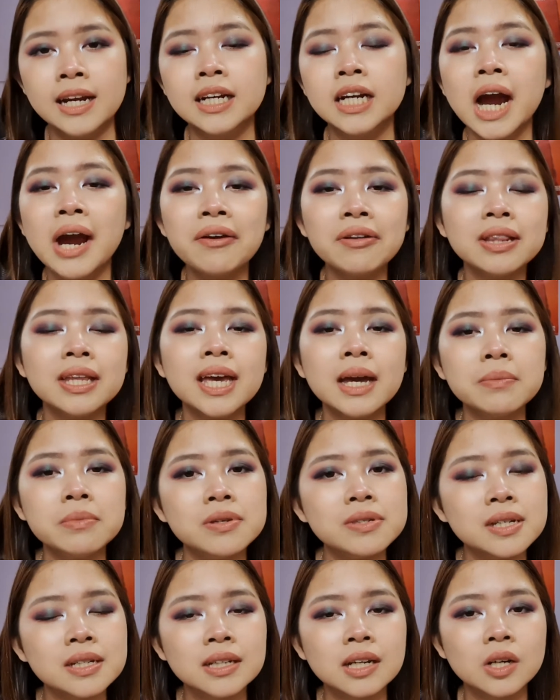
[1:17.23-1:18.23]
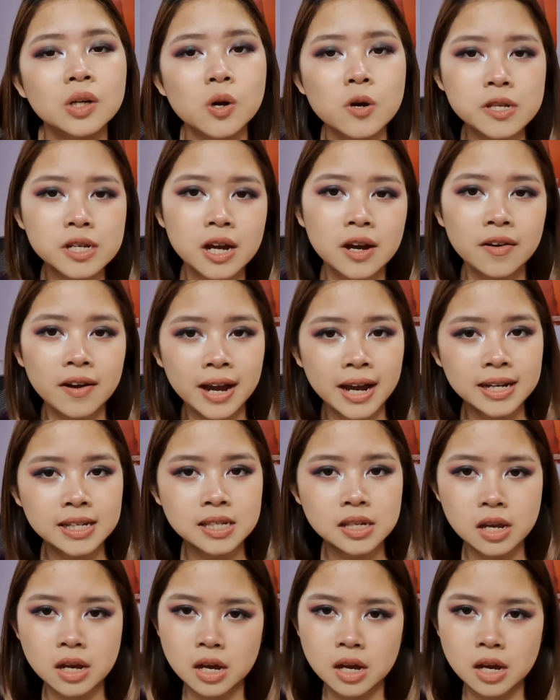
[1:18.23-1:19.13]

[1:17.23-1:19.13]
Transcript: Currently I'm using the COSRX